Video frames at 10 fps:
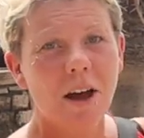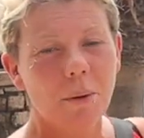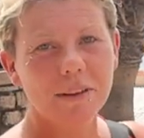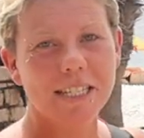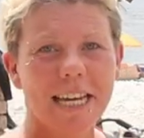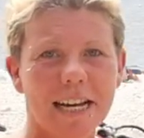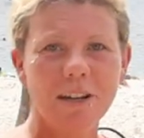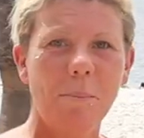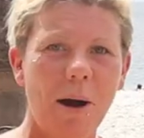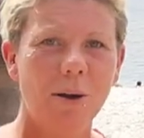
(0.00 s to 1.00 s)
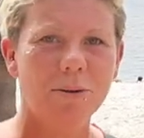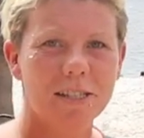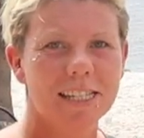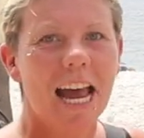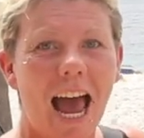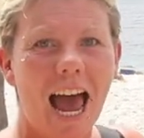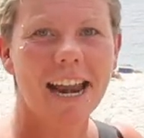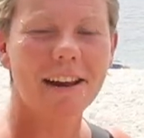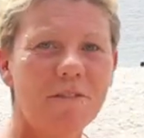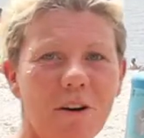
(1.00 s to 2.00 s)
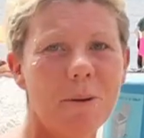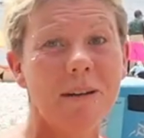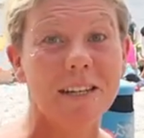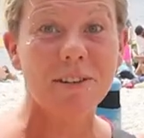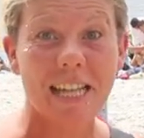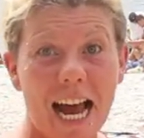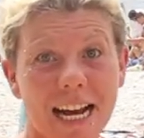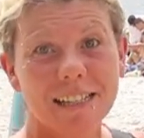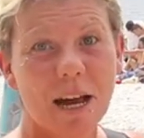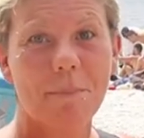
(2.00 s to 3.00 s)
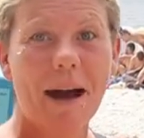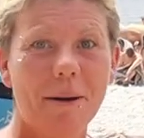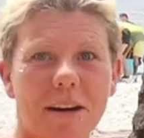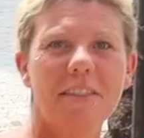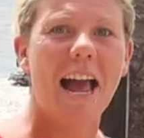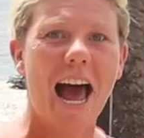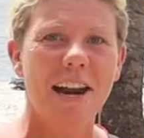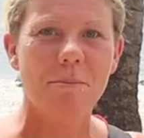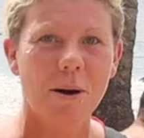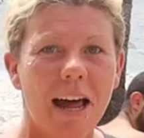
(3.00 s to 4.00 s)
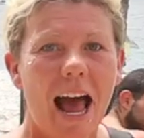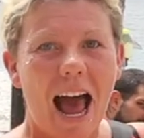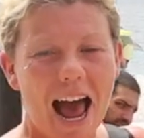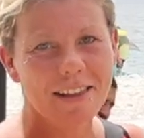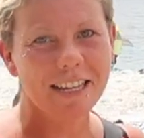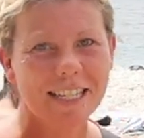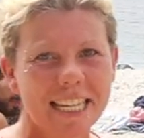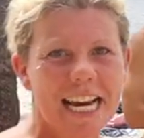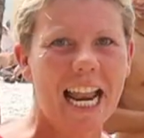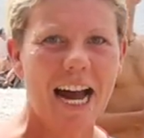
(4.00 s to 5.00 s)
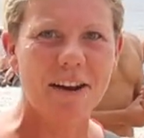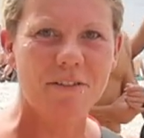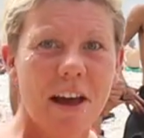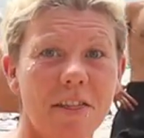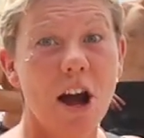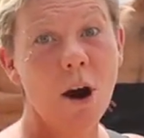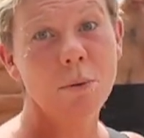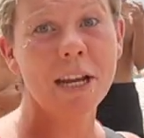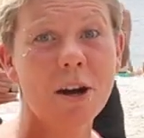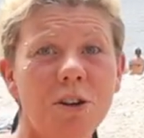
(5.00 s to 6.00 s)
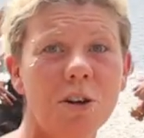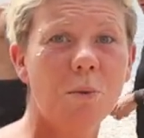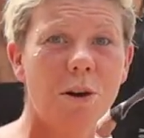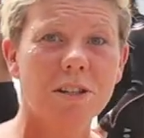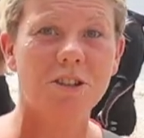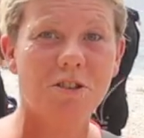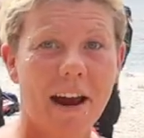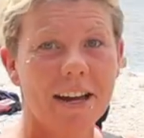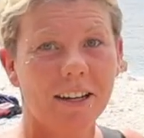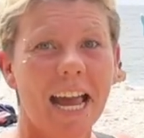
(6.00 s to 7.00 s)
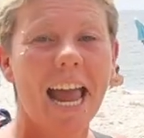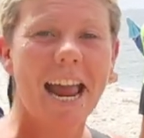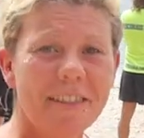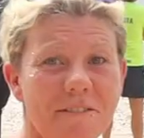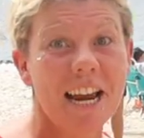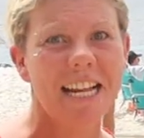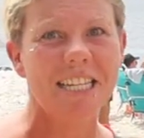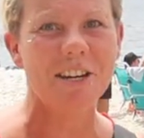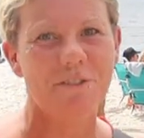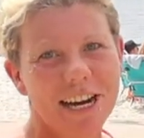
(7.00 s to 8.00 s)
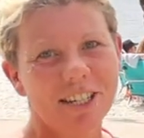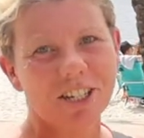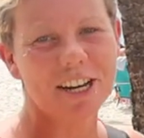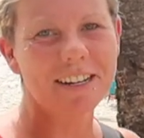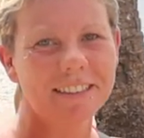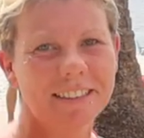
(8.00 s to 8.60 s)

with signal posts and informative signs about the animal and the sea life. The only underwater trail in the Valencia region.